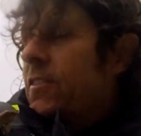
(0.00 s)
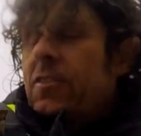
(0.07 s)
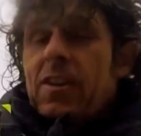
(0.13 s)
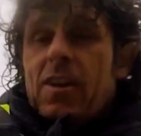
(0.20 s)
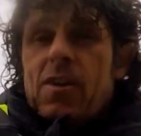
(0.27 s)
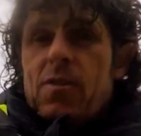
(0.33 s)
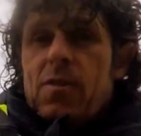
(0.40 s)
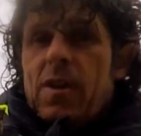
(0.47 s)

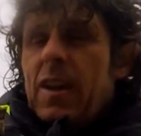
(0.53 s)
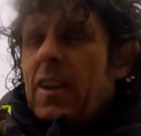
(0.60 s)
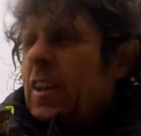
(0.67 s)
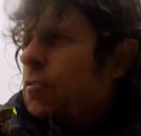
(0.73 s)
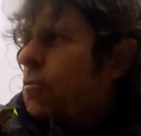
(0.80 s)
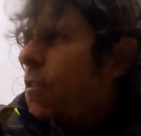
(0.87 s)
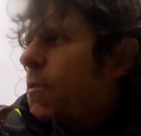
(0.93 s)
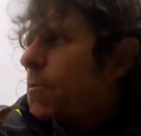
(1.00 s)
So, and they
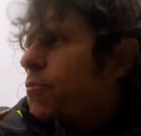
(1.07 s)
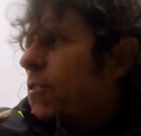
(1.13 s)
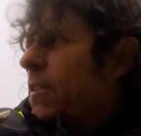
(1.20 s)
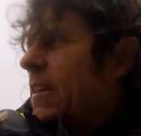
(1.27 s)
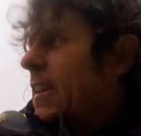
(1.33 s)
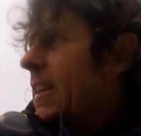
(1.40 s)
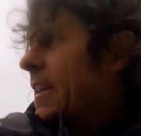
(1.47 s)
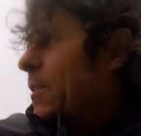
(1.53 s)
grow in
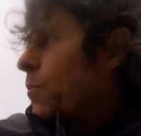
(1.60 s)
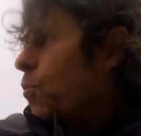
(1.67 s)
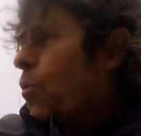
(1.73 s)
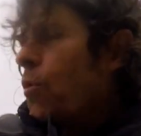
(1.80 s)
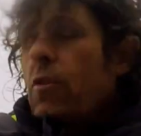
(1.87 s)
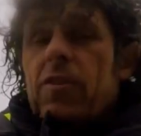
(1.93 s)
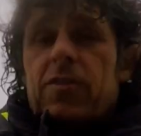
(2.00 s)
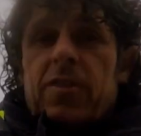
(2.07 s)
pretty clean
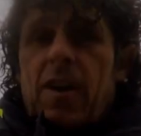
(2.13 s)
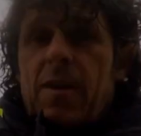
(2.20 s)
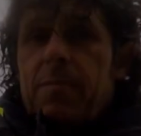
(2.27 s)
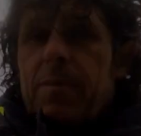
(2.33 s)
waters, I